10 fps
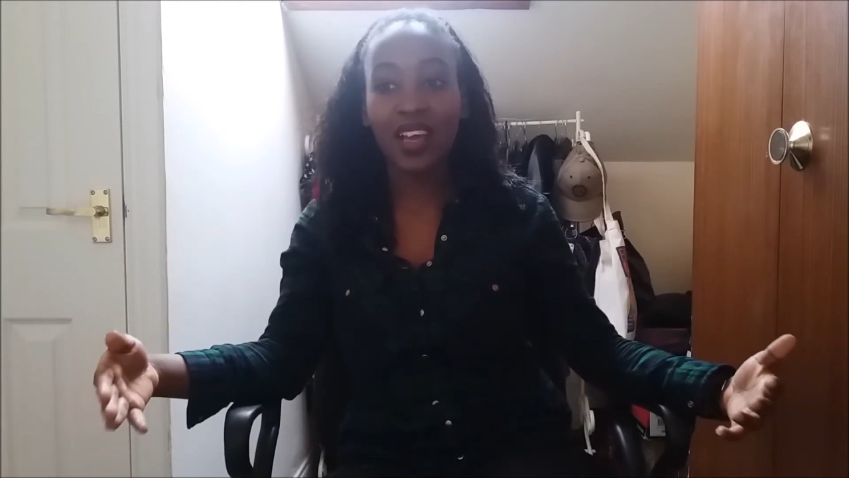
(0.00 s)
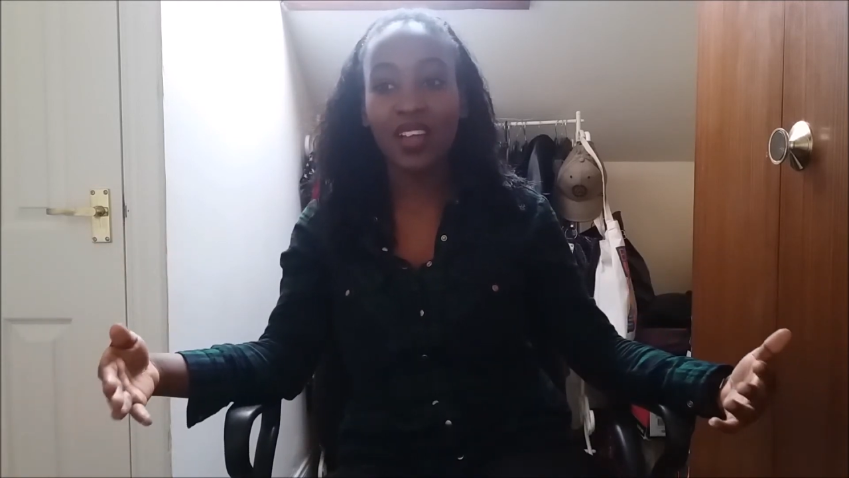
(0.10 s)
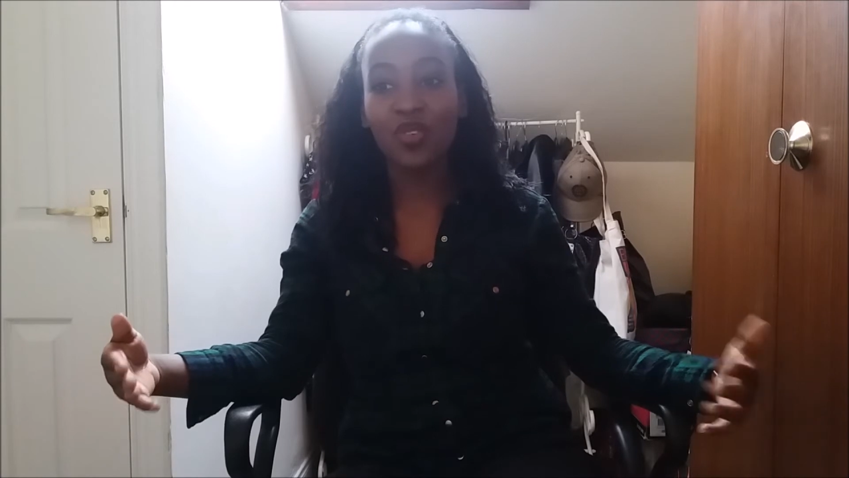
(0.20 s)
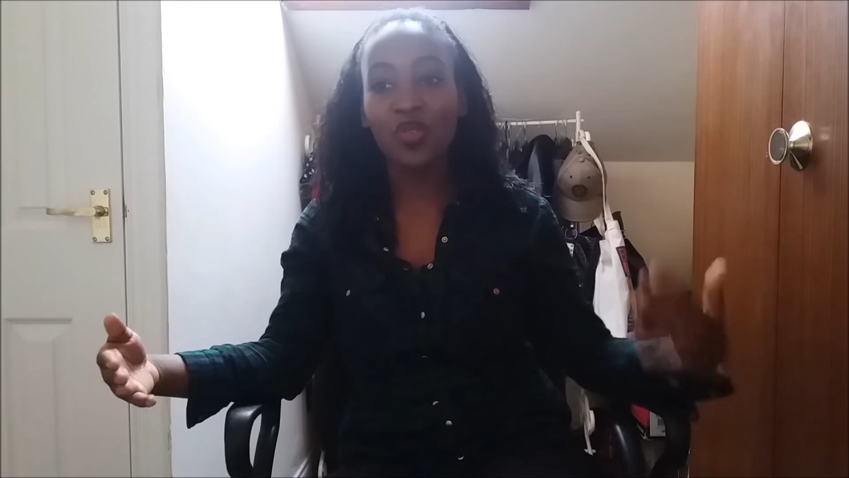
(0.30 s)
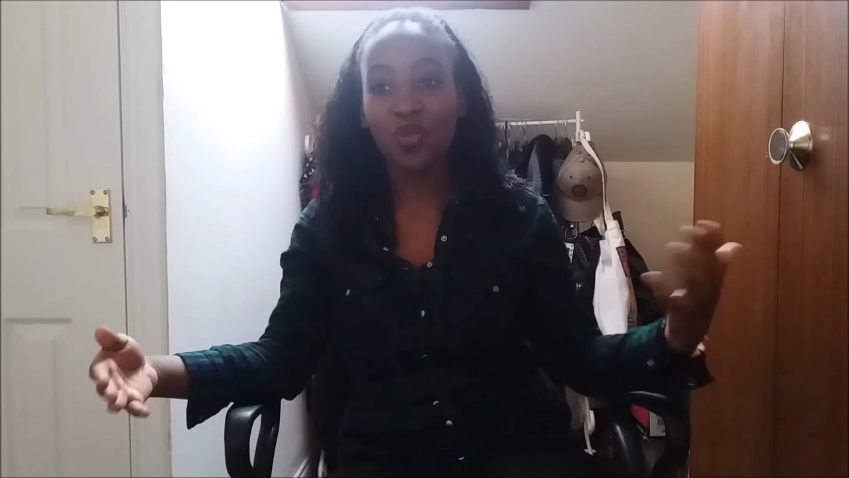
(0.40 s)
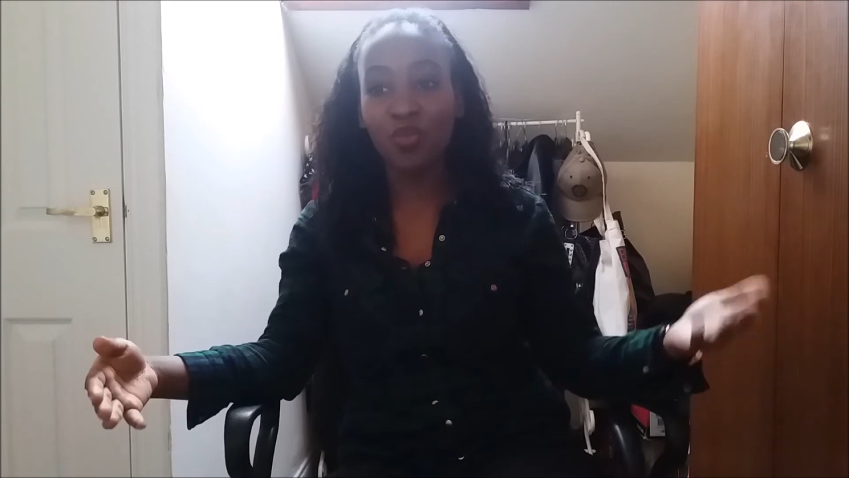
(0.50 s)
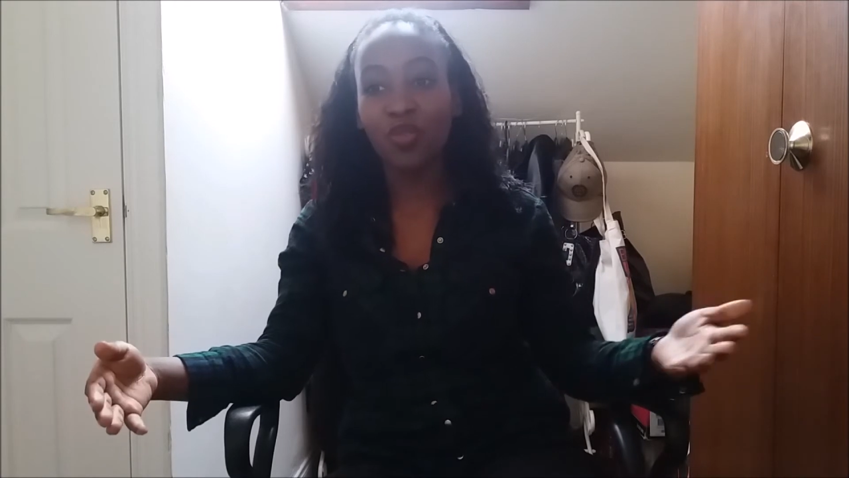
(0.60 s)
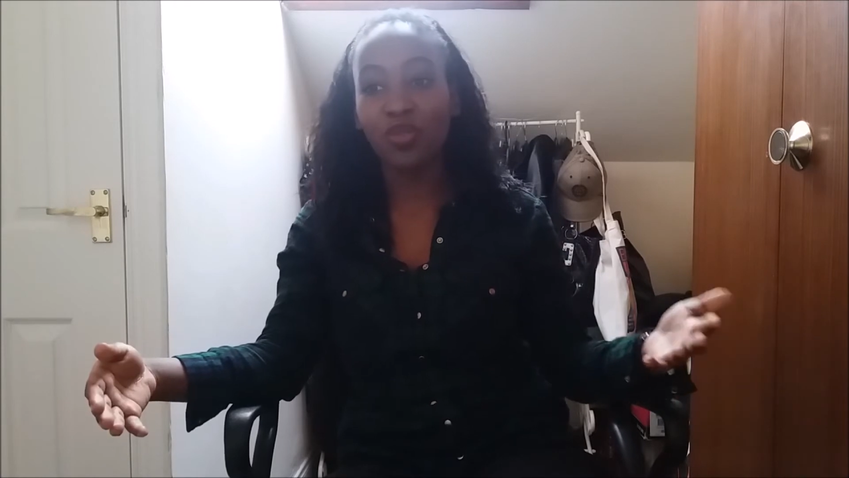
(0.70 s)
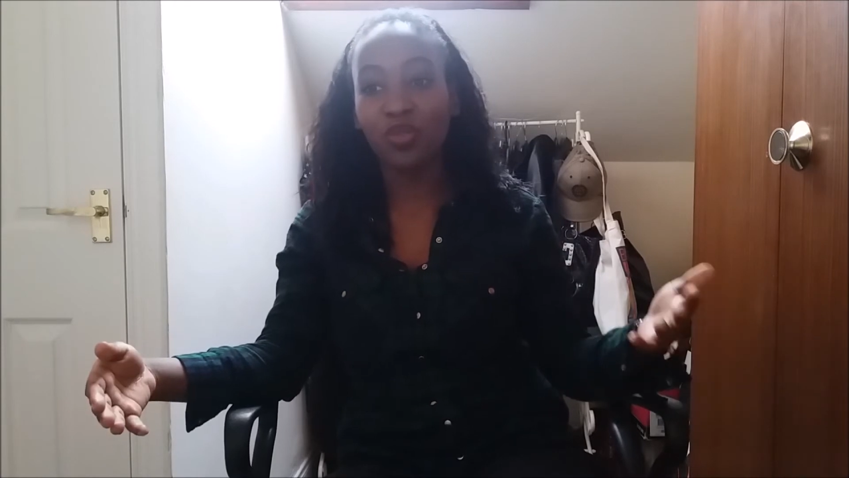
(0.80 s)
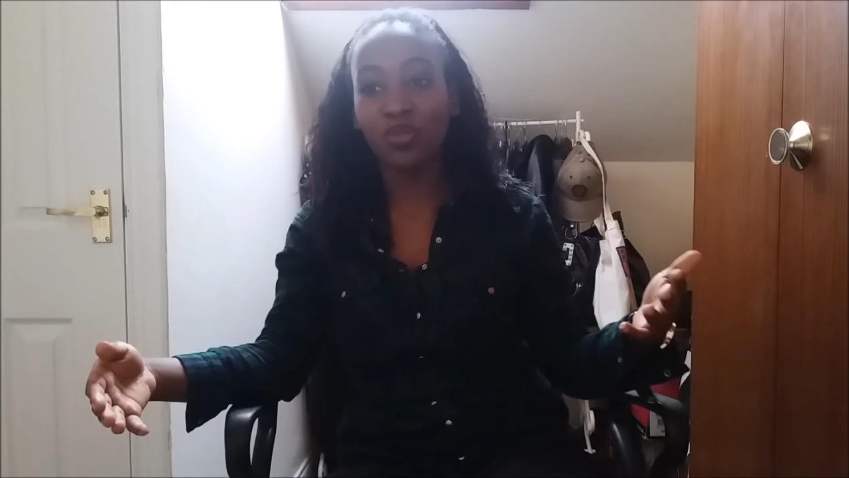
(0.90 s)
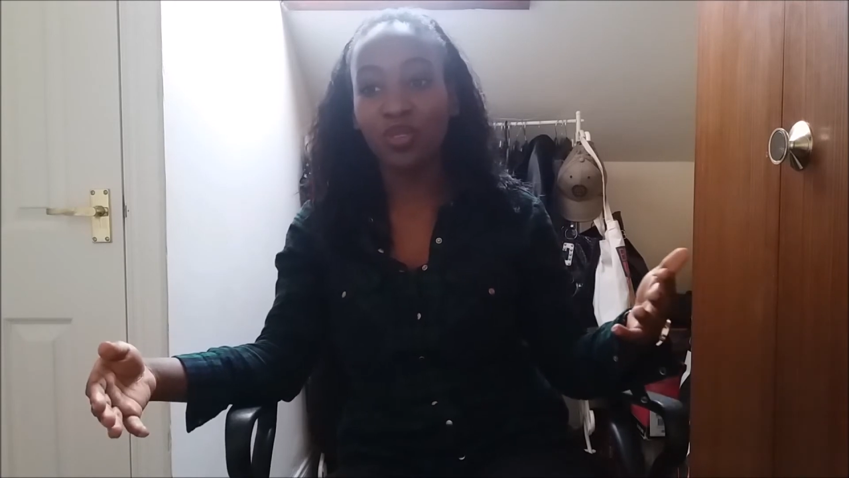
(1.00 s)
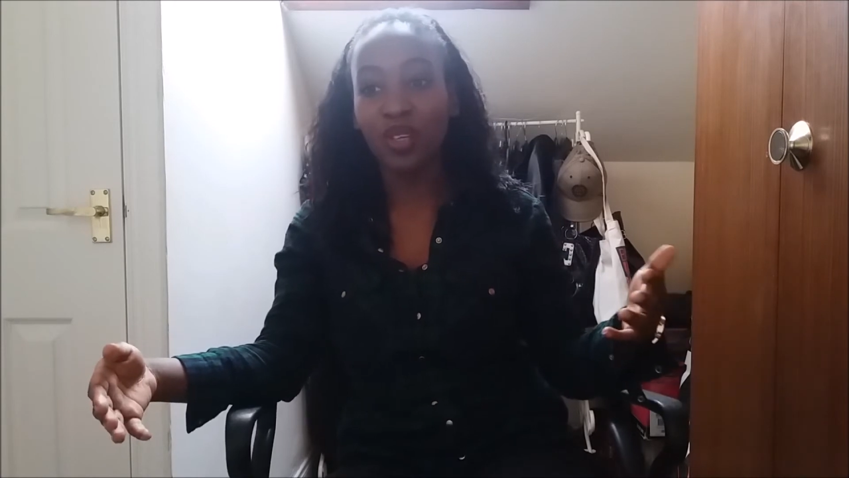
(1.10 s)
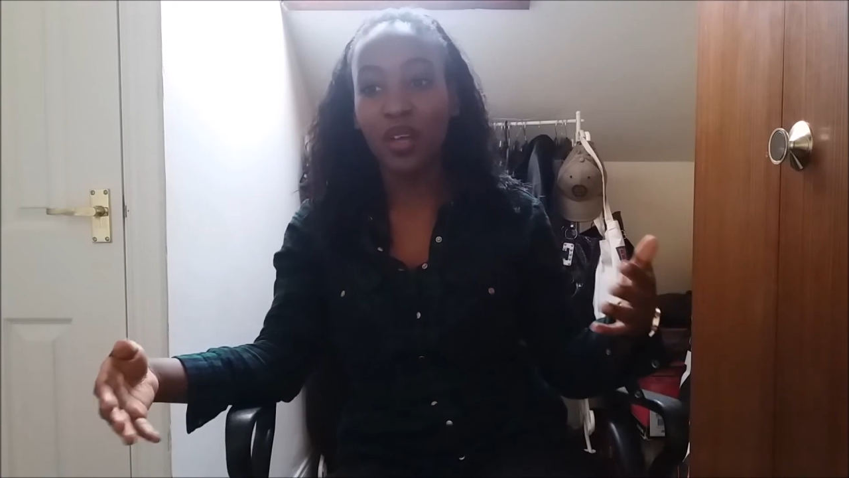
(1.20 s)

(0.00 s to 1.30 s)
a normal